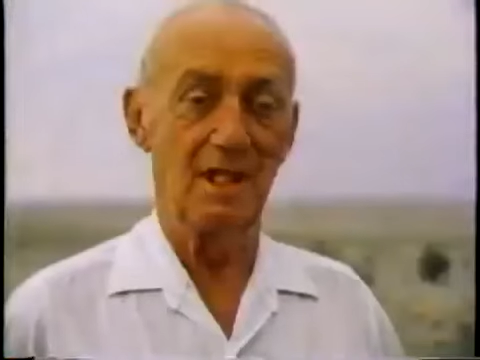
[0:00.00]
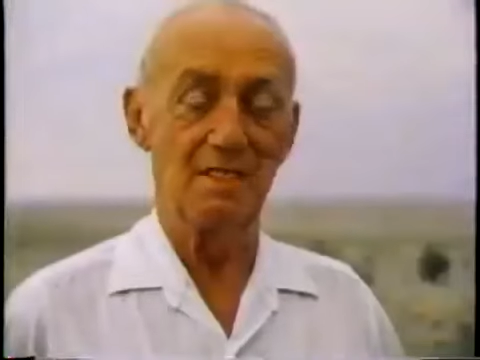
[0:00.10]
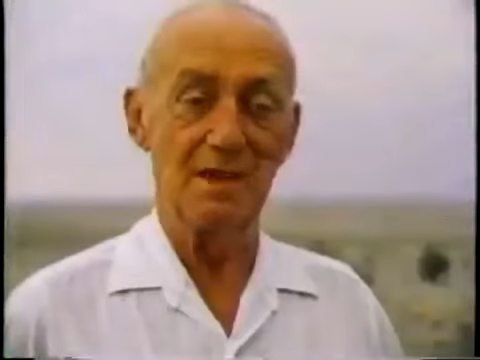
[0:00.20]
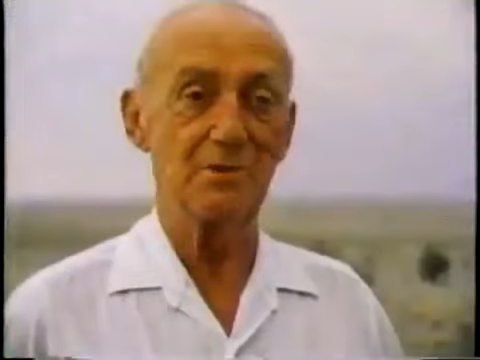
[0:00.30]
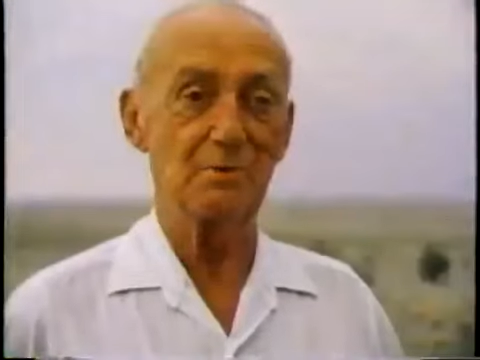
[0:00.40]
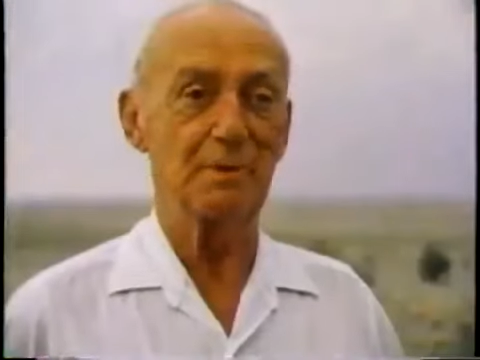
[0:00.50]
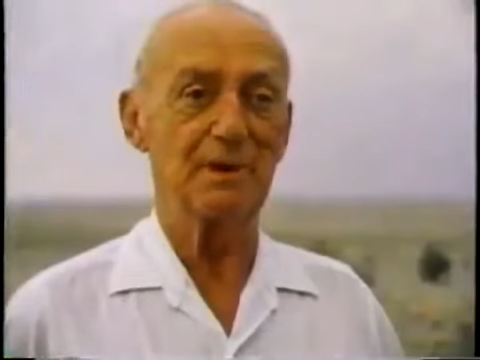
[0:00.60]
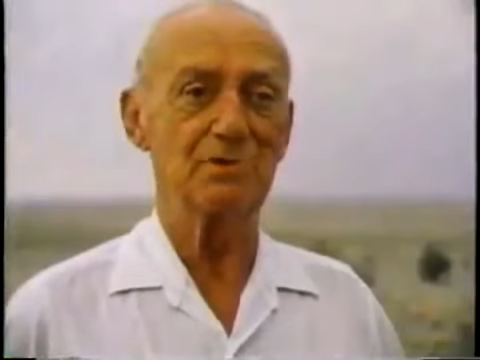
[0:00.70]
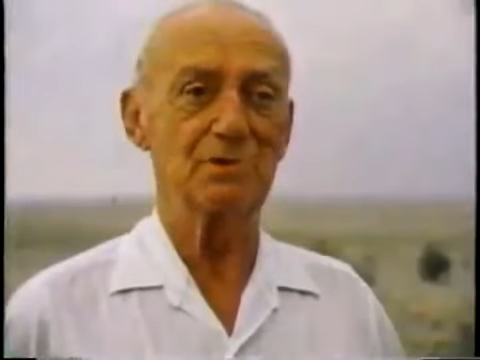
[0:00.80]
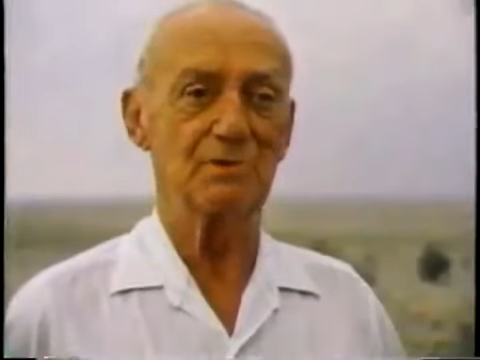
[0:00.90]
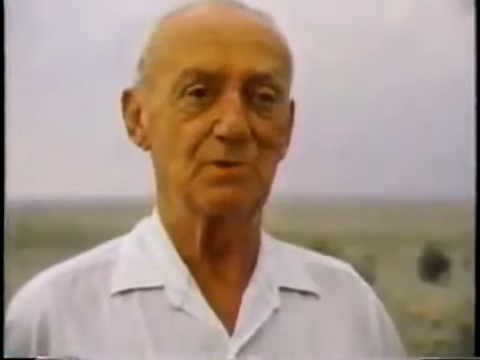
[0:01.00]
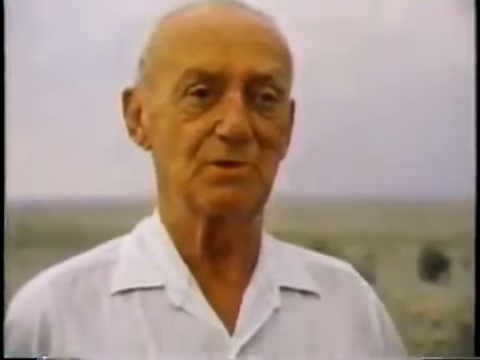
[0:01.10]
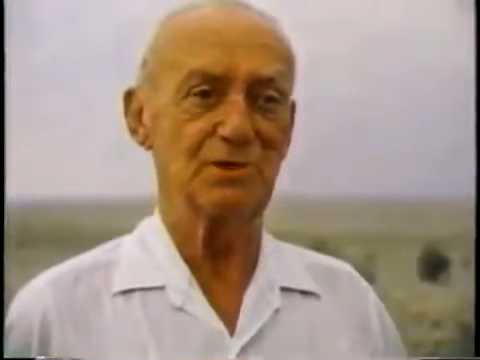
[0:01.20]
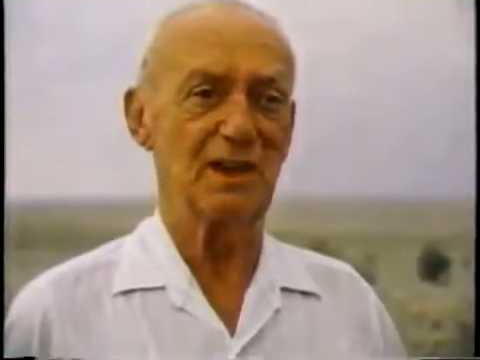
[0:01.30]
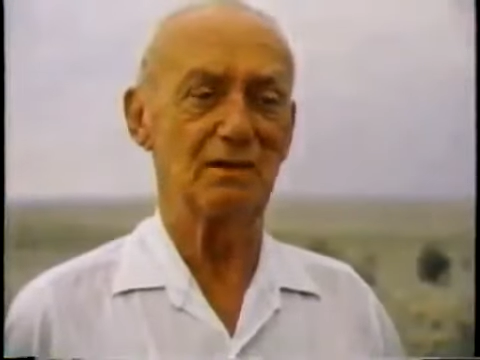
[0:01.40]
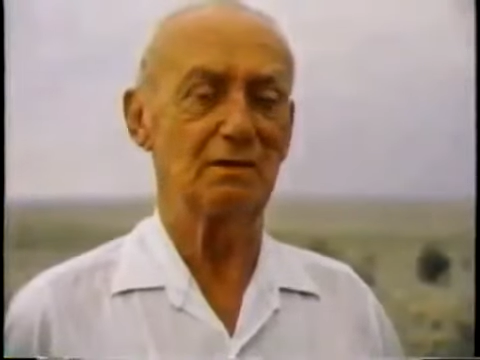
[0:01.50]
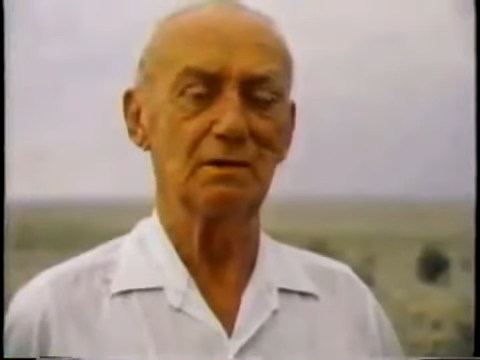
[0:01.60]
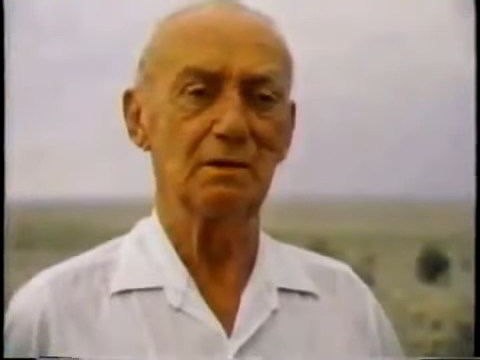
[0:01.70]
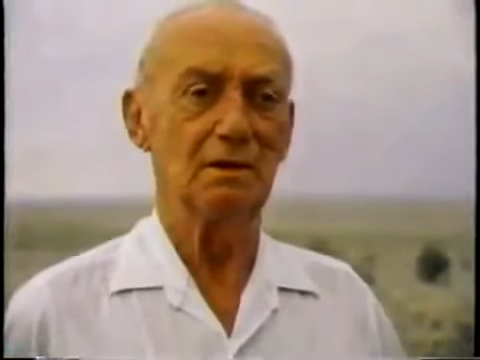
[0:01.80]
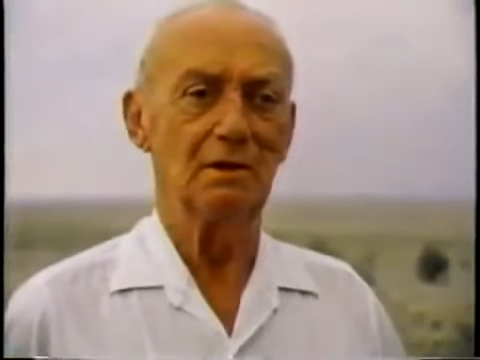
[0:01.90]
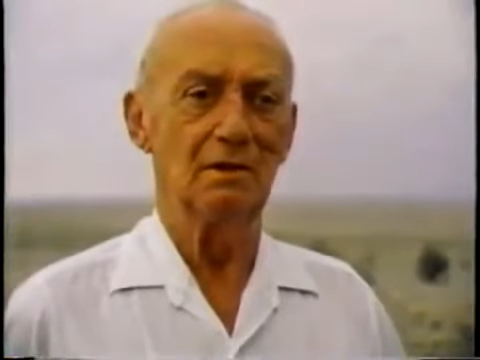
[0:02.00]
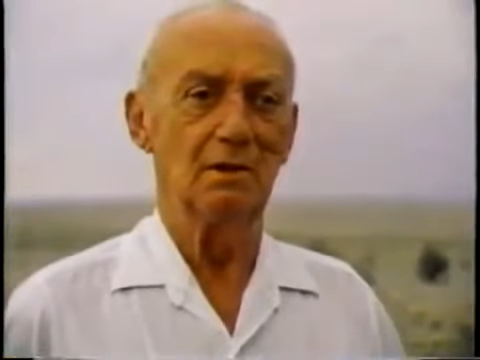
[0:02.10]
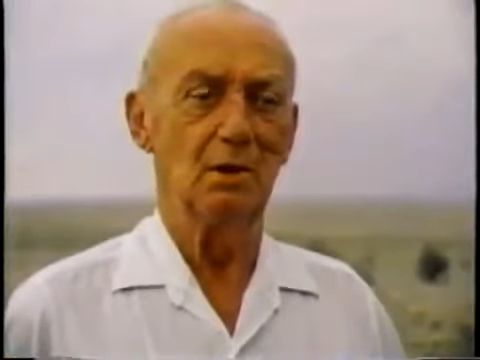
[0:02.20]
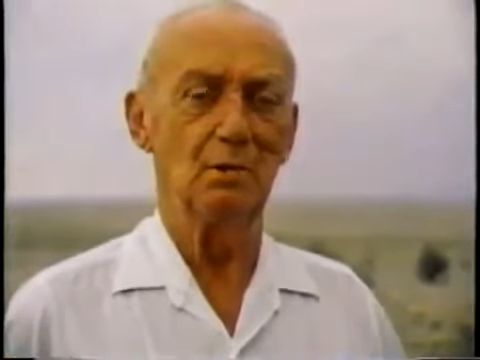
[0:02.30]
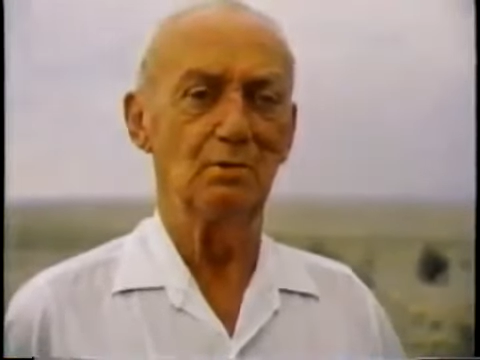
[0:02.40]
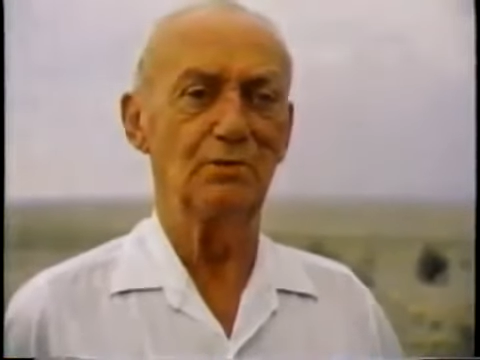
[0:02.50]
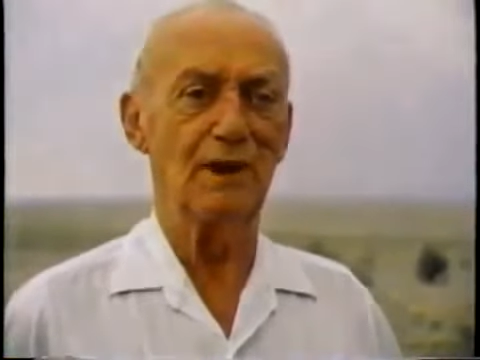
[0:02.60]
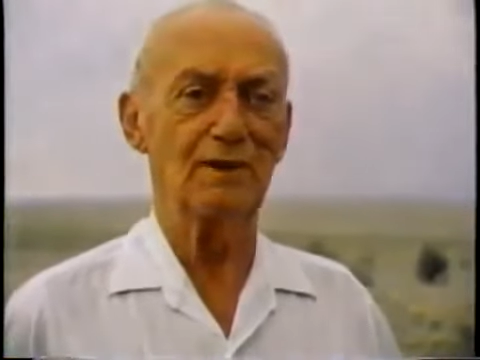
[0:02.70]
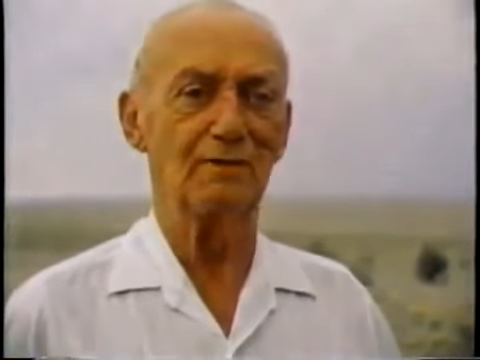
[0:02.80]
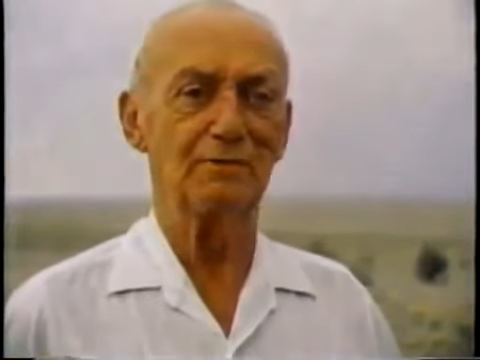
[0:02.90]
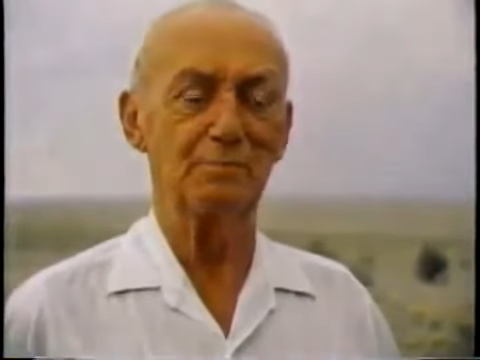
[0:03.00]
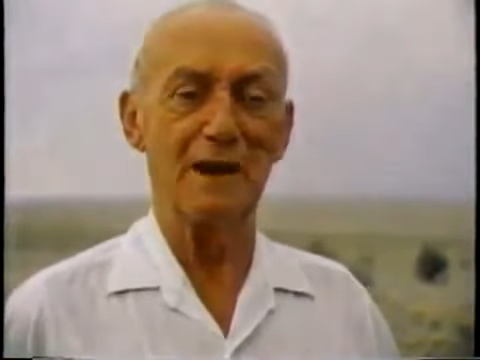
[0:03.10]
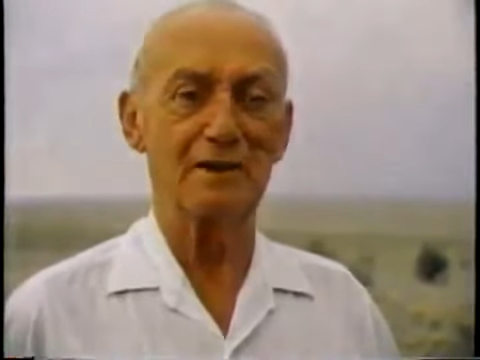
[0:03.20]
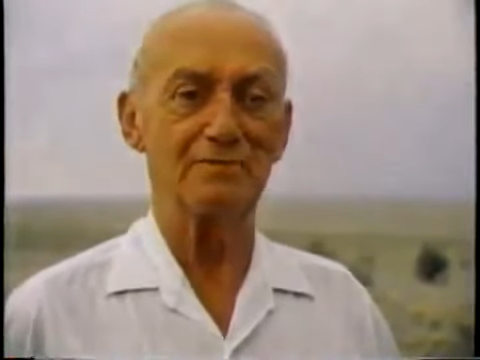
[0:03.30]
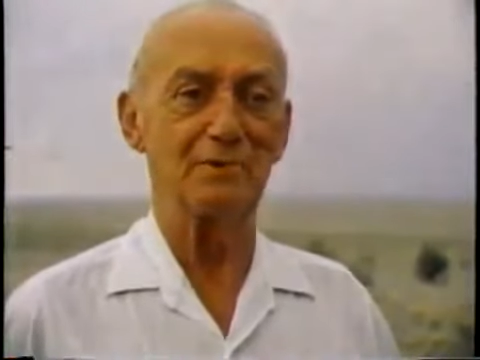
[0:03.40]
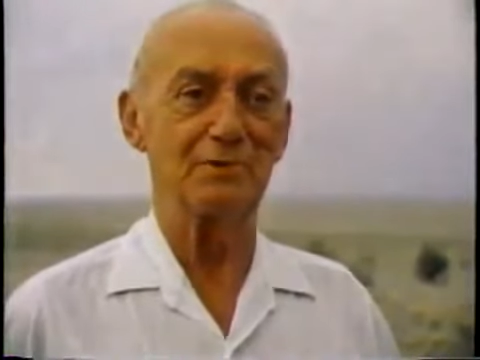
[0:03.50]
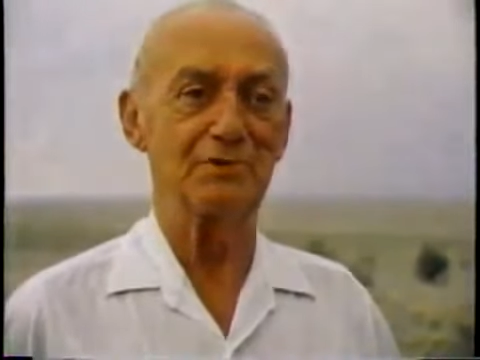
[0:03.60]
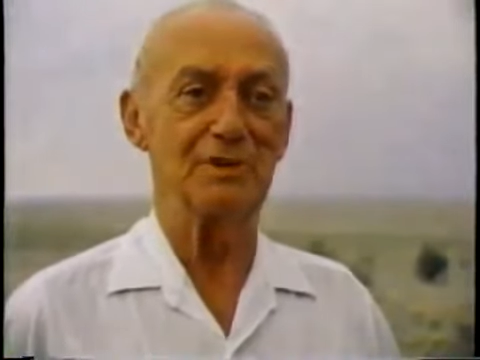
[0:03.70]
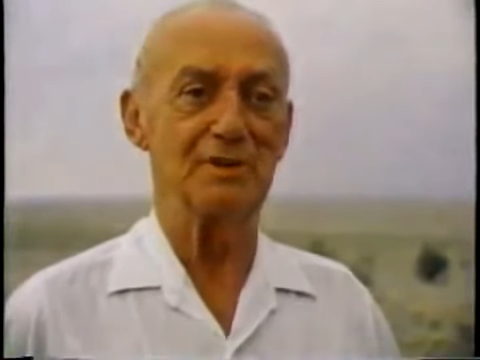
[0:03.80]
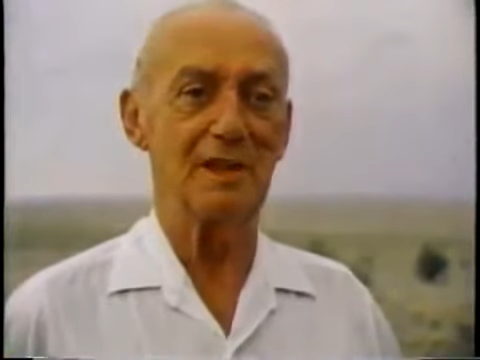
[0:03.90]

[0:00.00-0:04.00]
They took pictures, of course. They had a whole flock of microphones there.